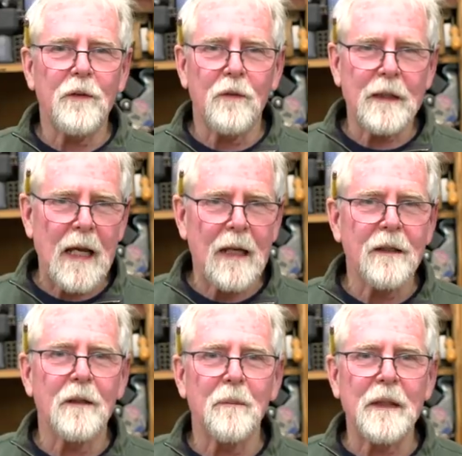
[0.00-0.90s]
with
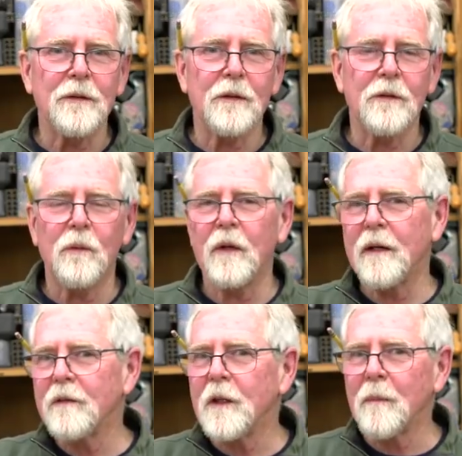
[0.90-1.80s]
rectangular pieces.
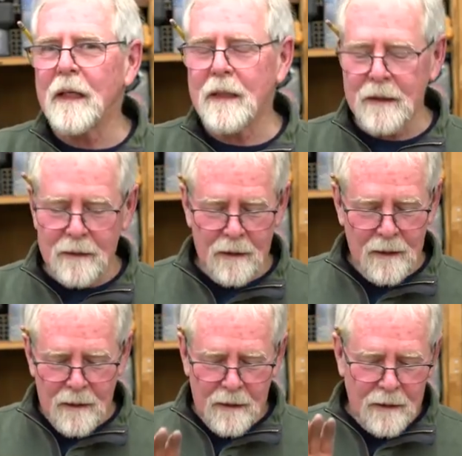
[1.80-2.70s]
Whatever you're making,
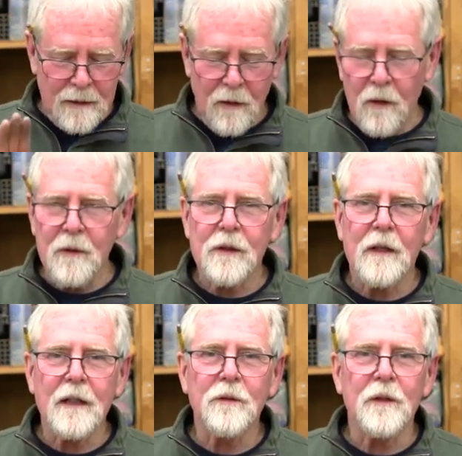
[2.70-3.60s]
it always
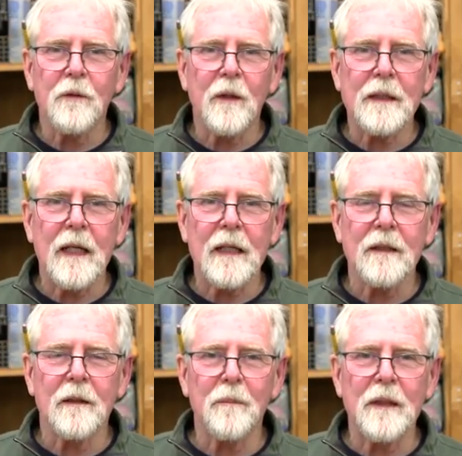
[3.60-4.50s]
starts with a
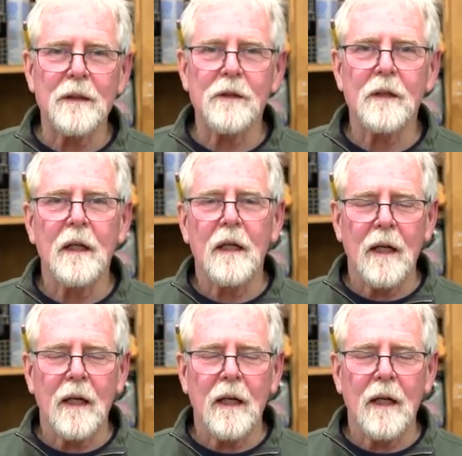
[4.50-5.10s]
rectangular piece.